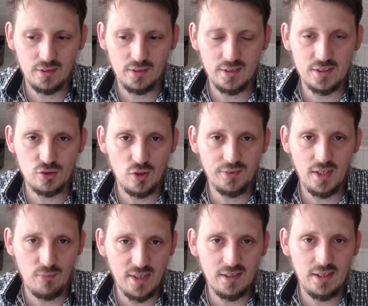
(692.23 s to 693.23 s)
is not
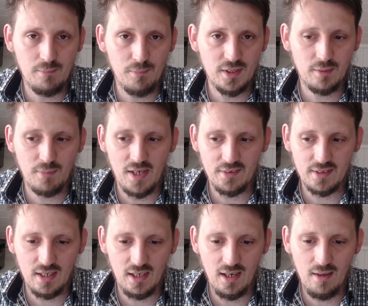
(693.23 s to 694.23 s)
directly emitted by the
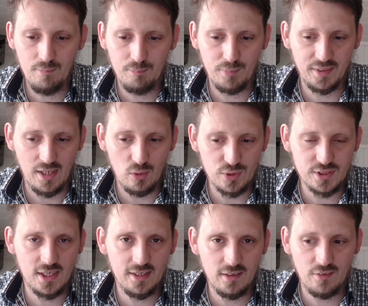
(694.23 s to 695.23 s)
car, but
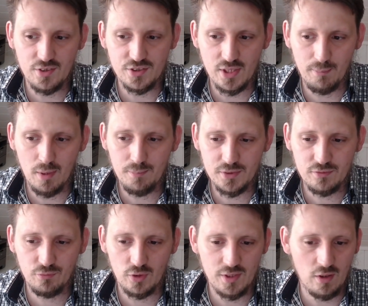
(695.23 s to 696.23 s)
outside in the suburbs
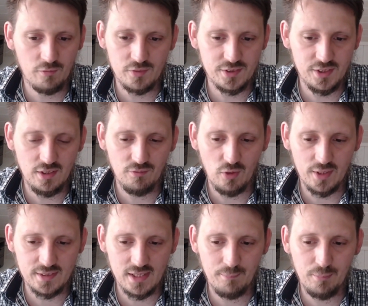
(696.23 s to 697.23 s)
of the city, for
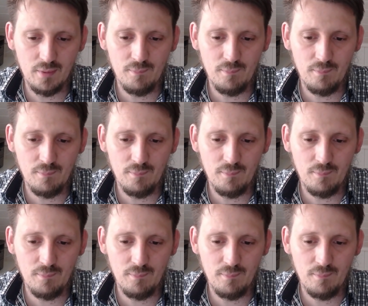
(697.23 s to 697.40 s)
example.